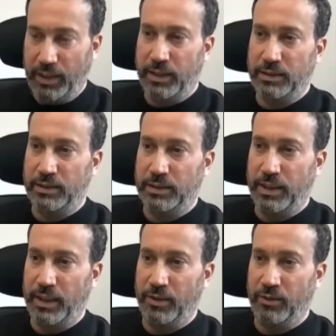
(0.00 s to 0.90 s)

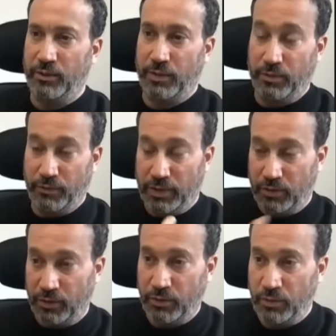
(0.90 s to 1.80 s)
against their, their
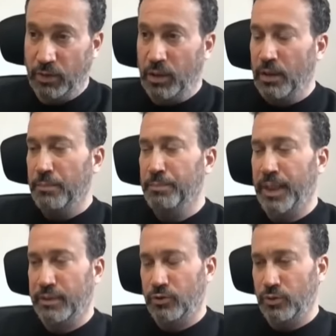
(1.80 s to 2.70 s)
return
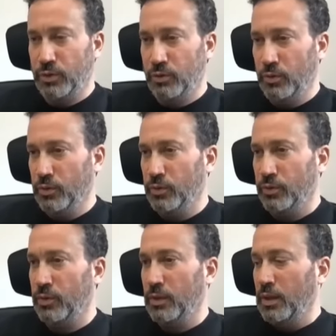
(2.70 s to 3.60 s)
back to the
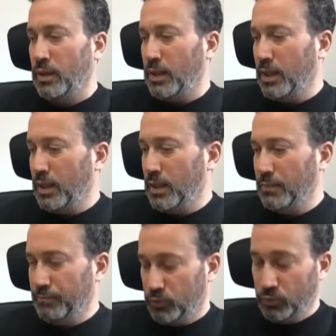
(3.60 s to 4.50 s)
north,
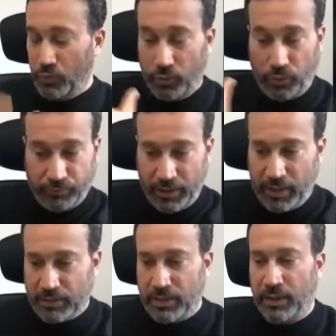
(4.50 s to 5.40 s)
uh, to north of
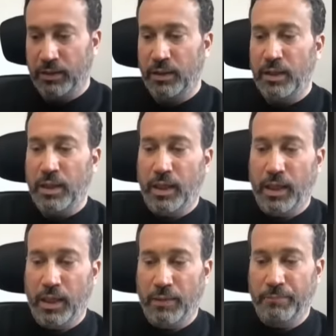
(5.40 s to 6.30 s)
Gaza,
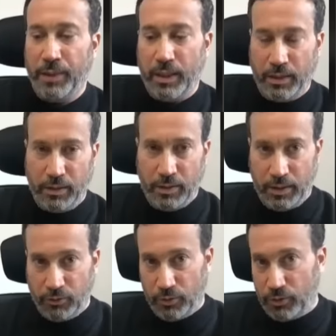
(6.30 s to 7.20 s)
um,
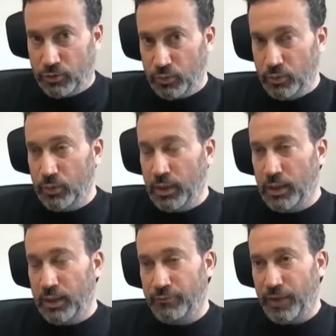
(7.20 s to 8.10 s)
in, in order to
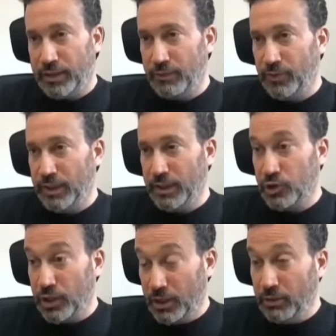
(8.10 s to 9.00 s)
uh, effectively
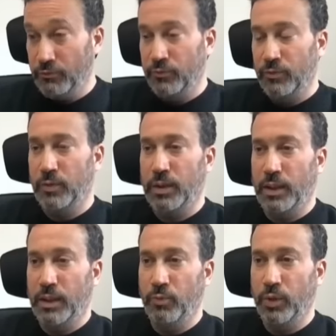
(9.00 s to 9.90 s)
achieve
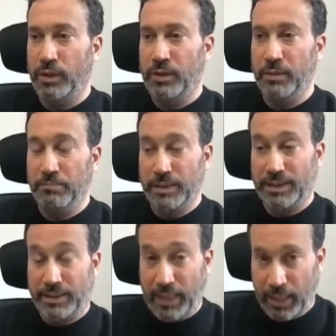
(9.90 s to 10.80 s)
uh, what
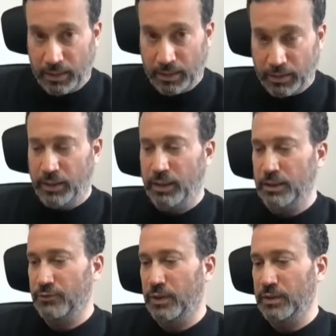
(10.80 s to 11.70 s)

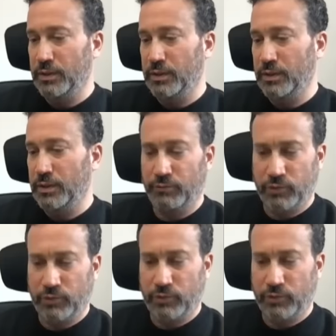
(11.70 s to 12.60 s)
tactically Israel has not
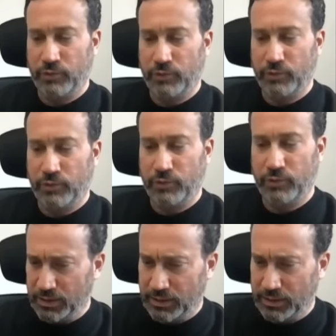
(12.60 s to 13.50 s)
achieved. So, in relation
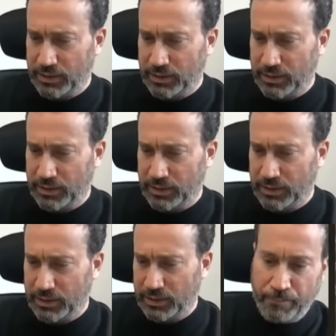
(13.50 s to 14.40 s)
to the
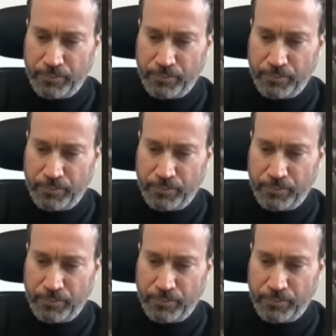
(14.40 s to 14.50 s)
stages,